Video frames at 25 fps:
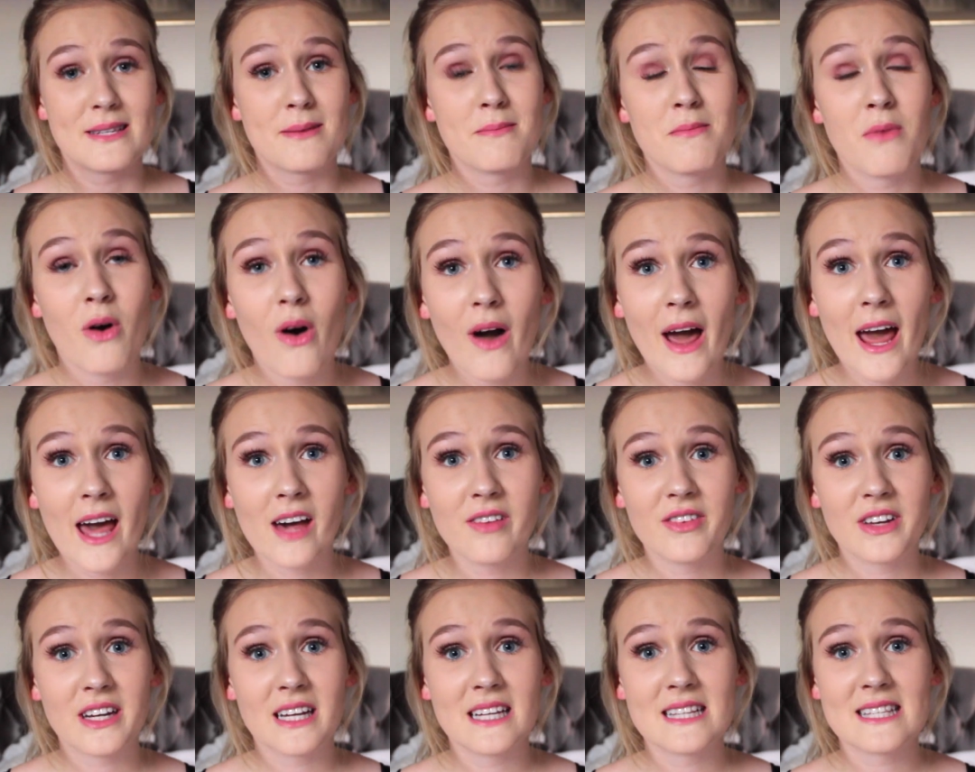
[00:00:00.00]
Some more
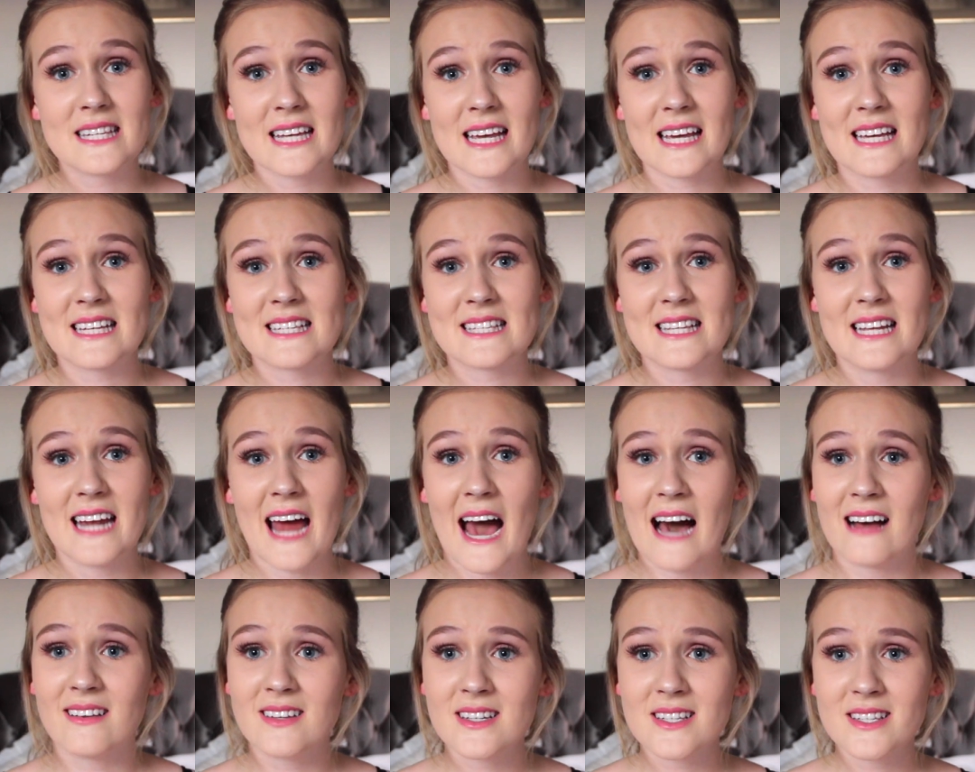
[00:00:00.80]
evidence is
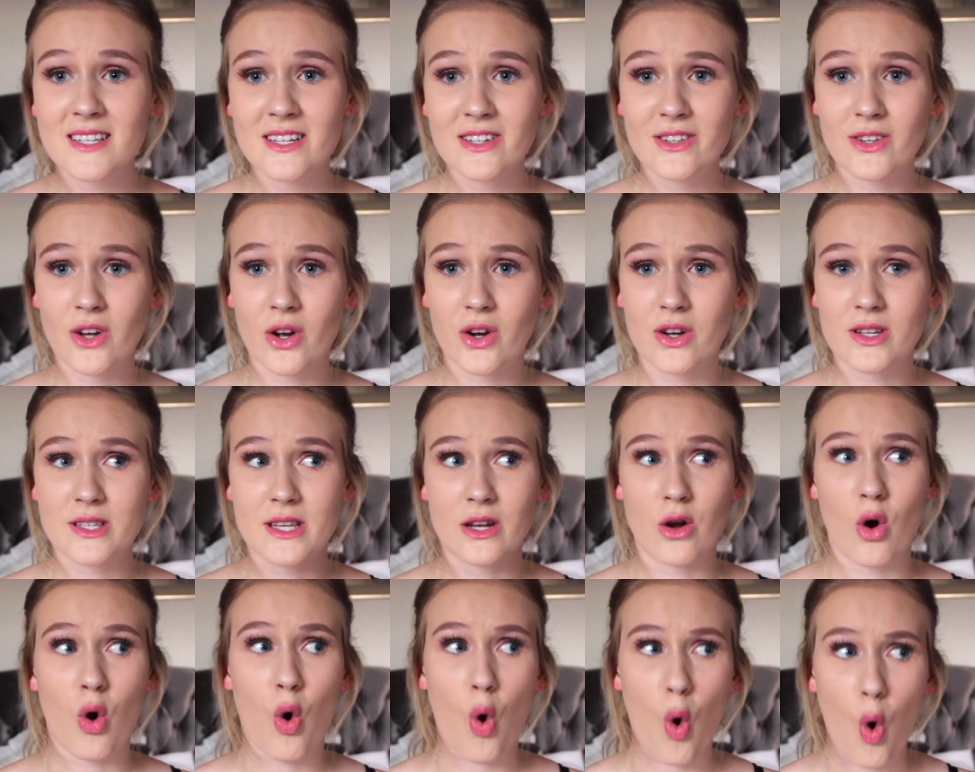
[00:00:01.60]
that Allison
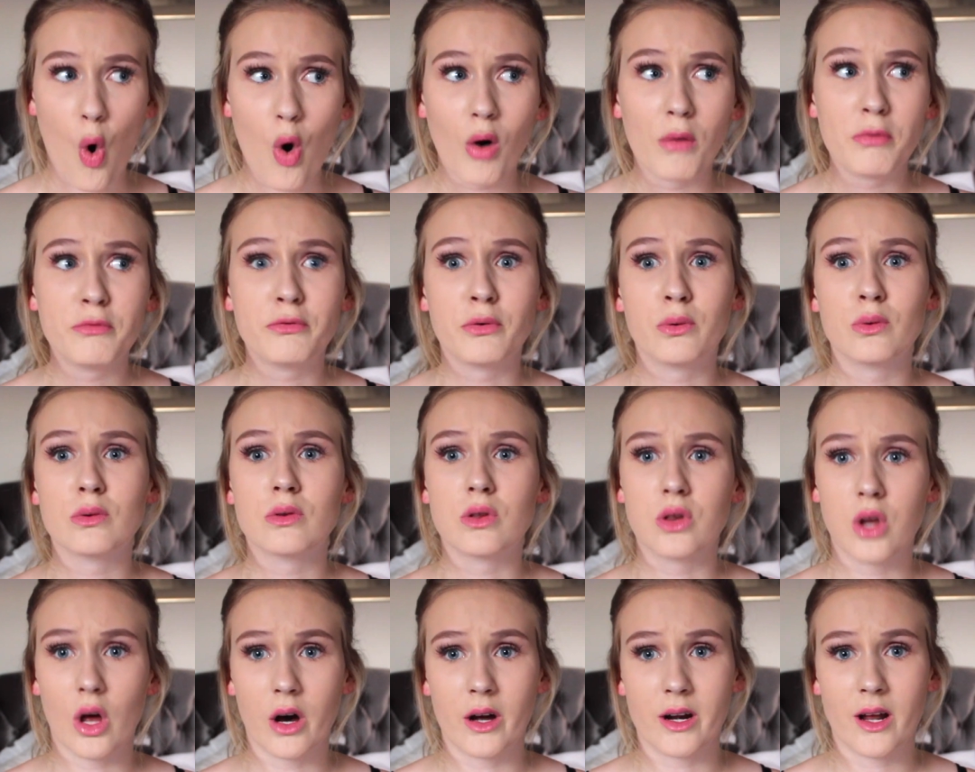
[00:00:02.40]
knows an awful
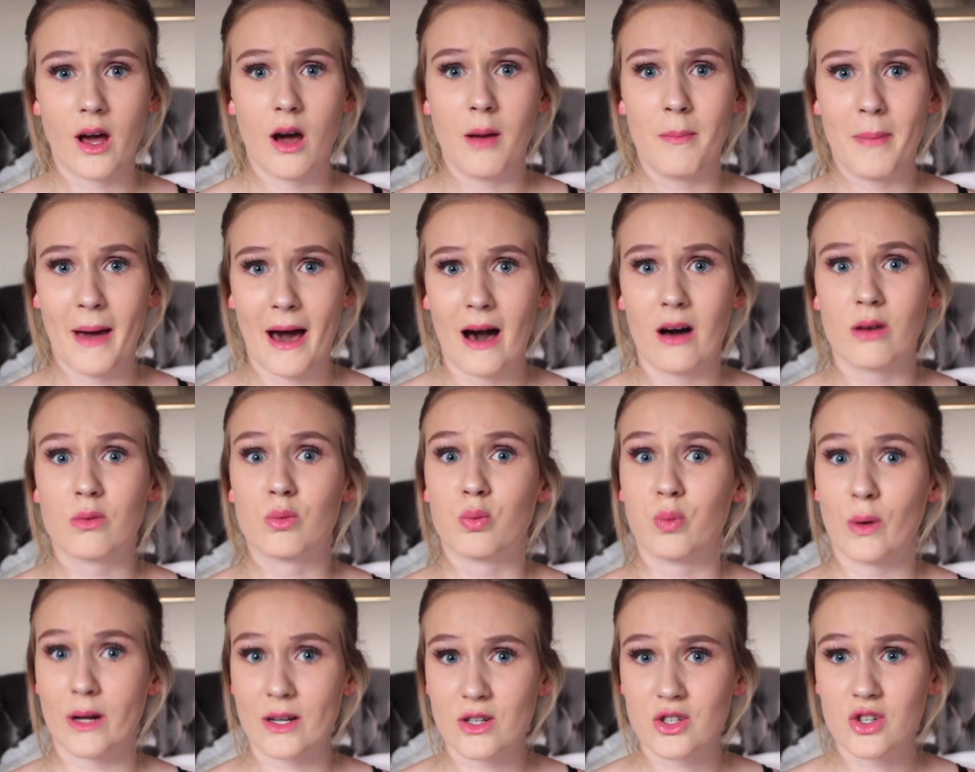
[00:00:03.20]
lot
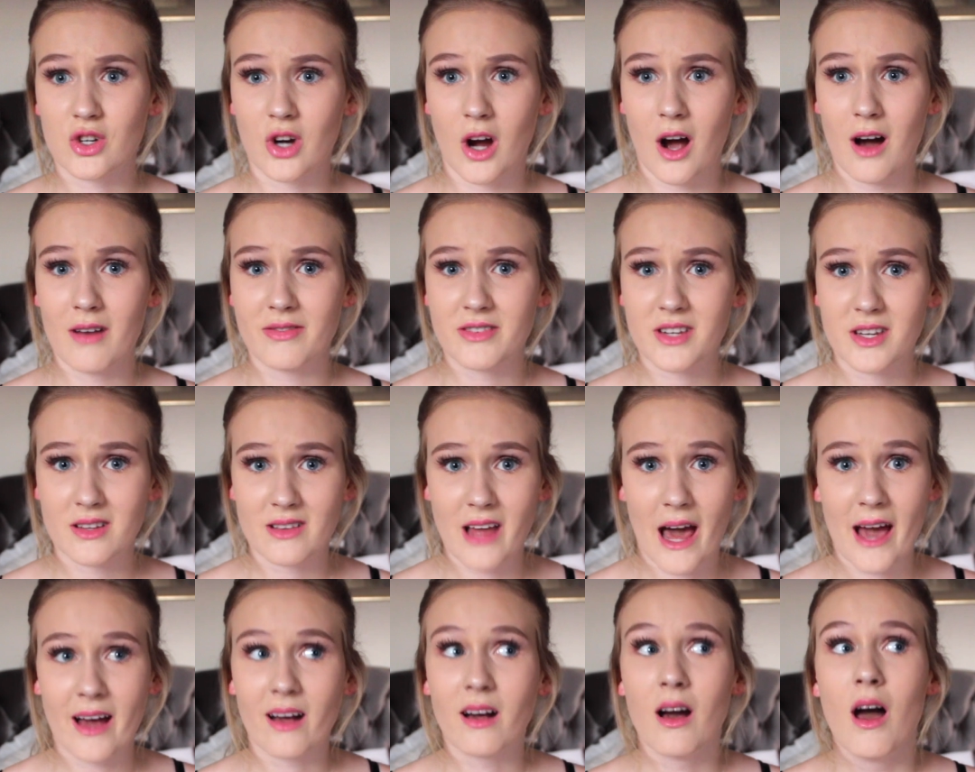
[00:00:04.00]
about witchcraft,
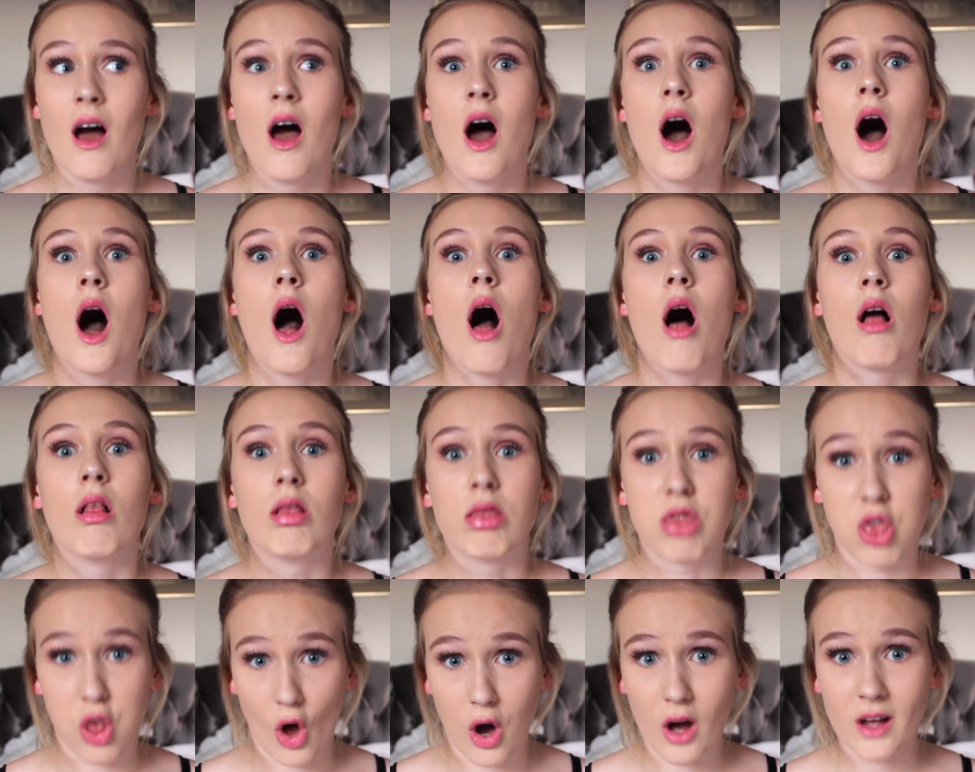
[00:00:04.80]
like a
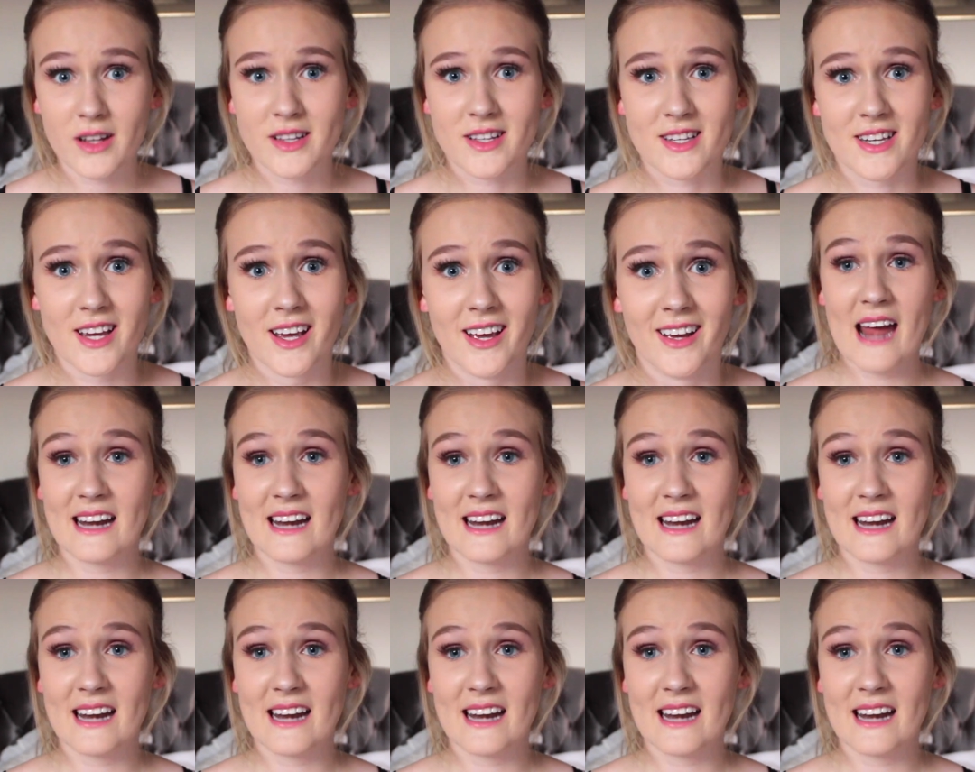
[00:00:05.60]
lot.